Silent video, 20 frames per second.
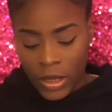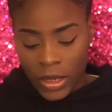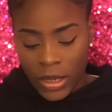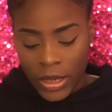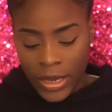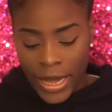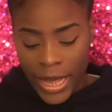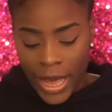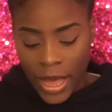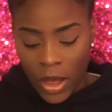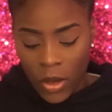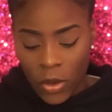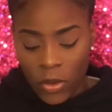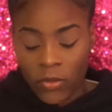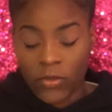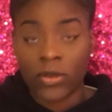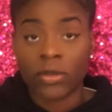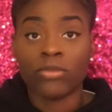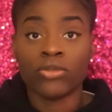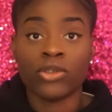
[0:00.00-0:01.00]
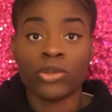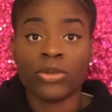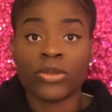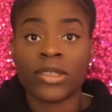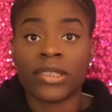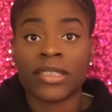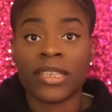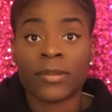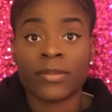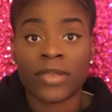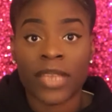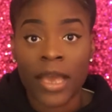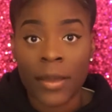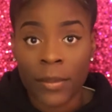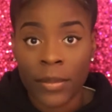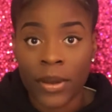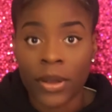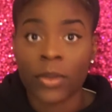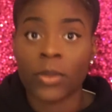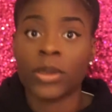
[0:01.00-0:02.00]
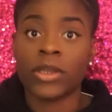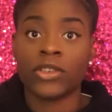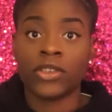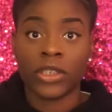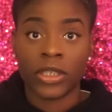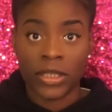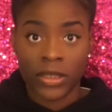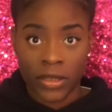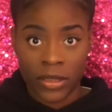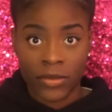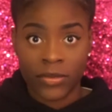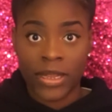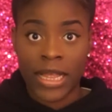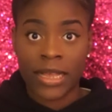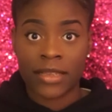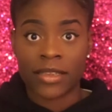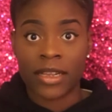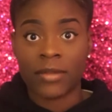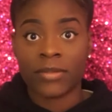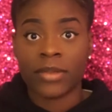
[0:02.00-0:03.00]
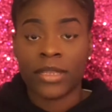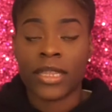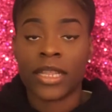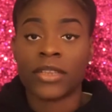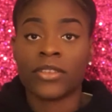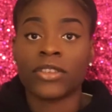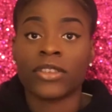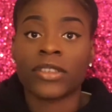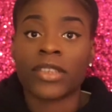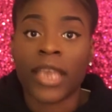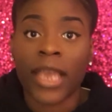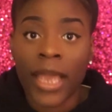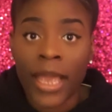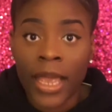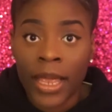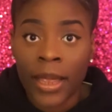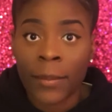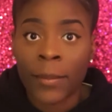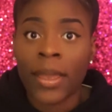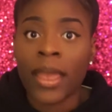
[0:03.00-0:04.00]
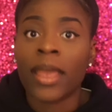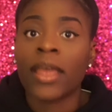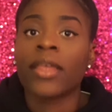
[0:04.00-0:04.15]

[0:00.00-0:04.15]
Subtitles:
Now, from June to September, which is the relaxer update that just came,